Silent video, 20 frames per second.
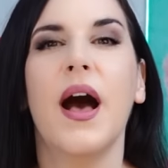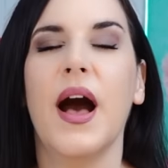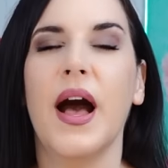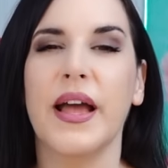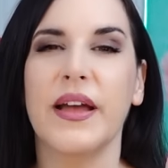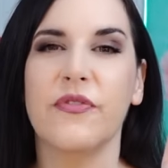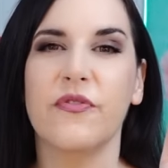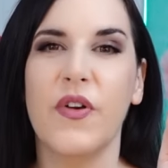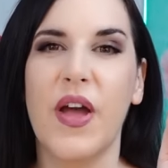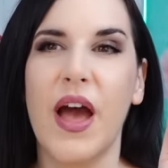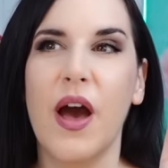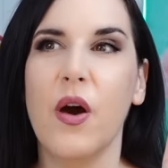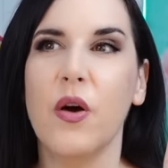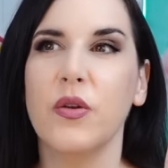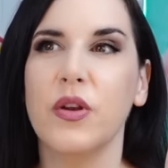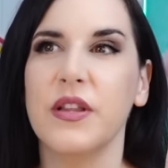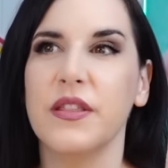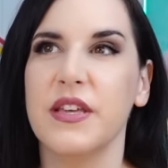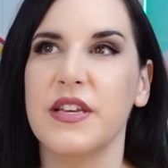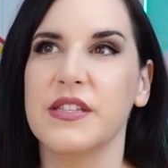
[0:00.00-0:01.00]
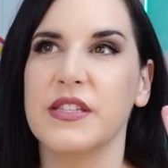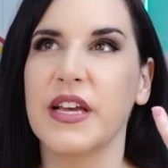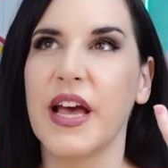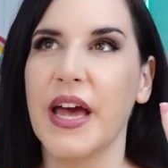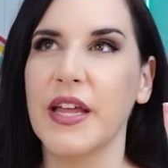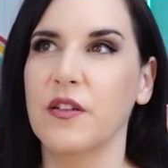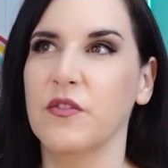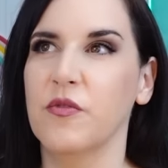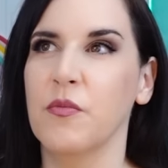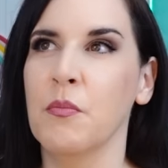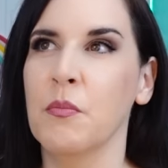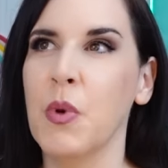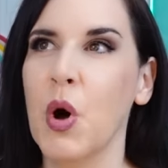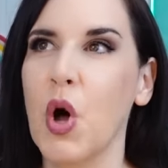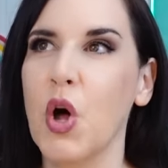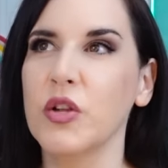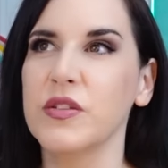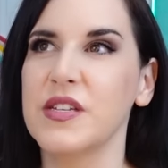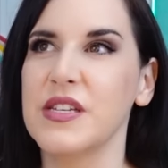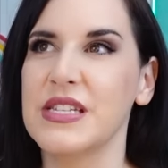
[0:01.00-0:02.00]
I found these kind of
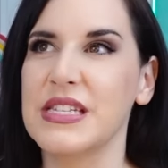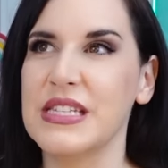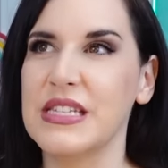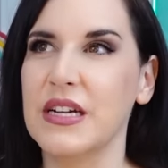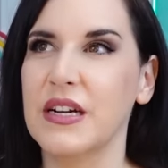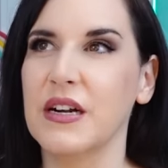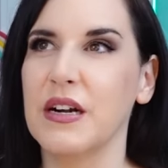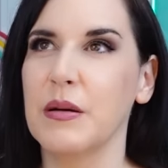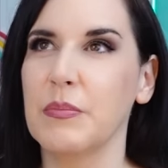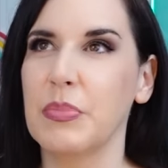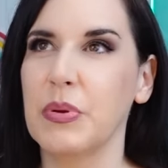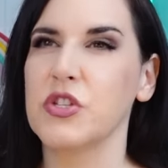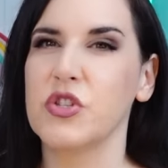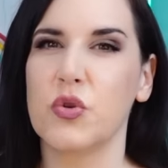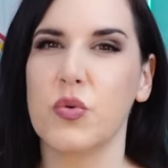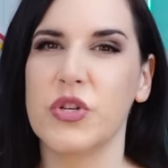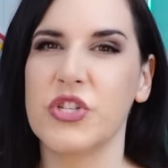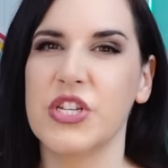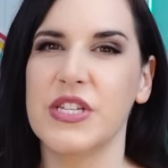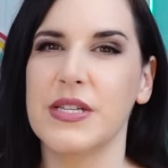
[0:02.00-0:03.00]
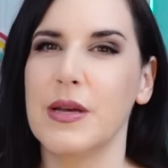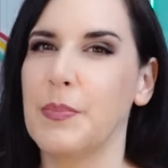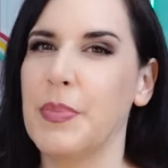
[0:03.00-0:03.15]
malt syrup squishies.